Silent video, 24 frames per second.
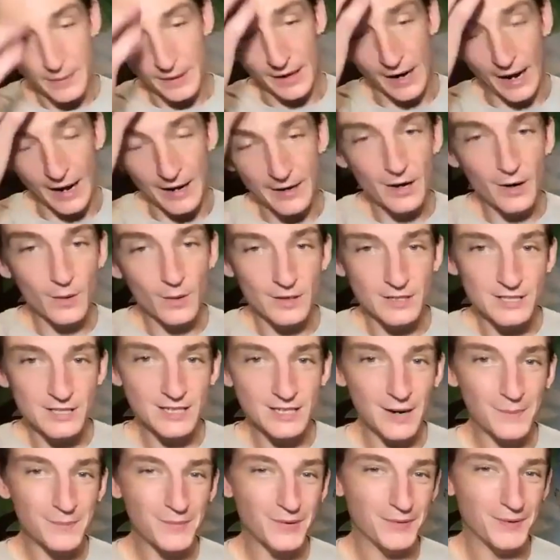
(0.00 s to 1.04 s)
But I know
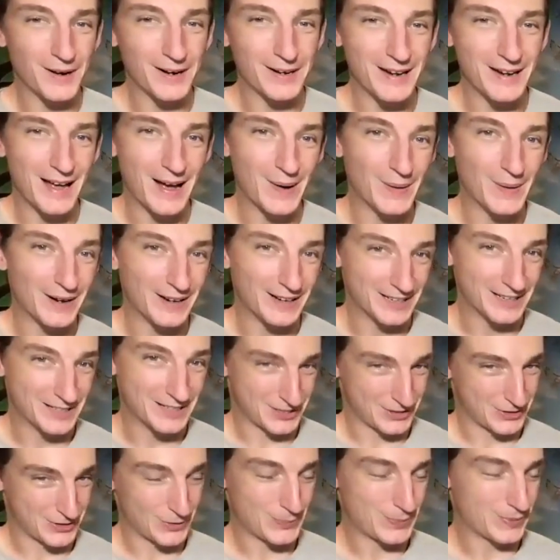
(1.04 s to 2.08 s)
it's summer right now and
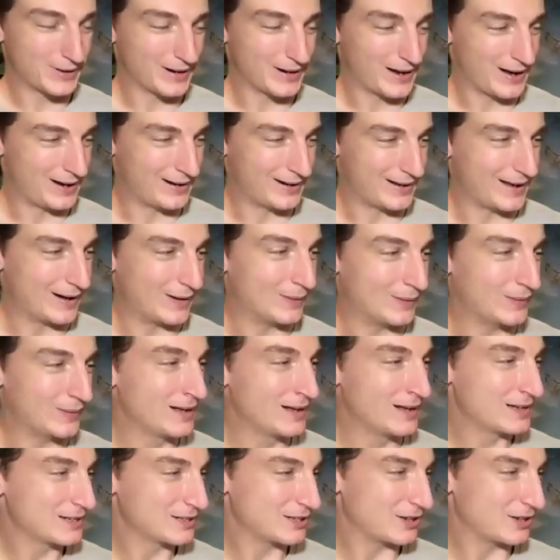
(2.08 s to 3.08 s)
it's super hot out.